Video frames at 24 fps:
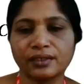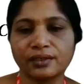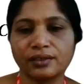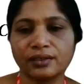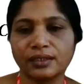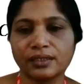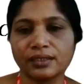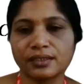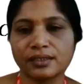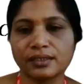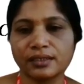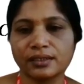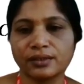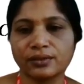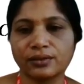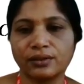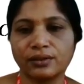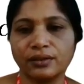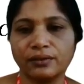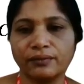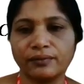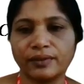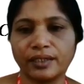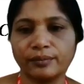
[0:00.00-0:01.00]
naught is
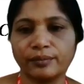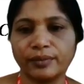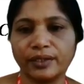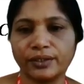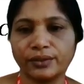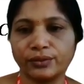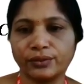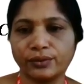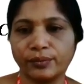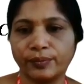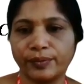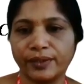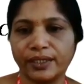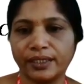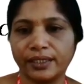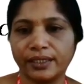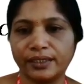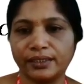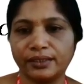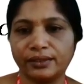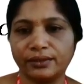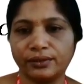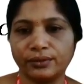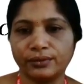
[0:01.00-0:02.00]
equal 1 by 2 pi I
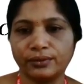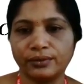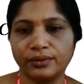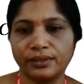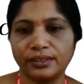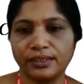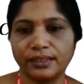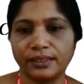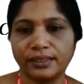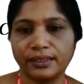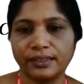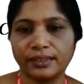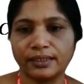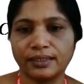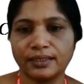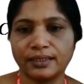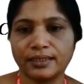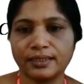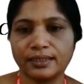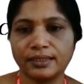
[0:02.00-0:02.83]
into integral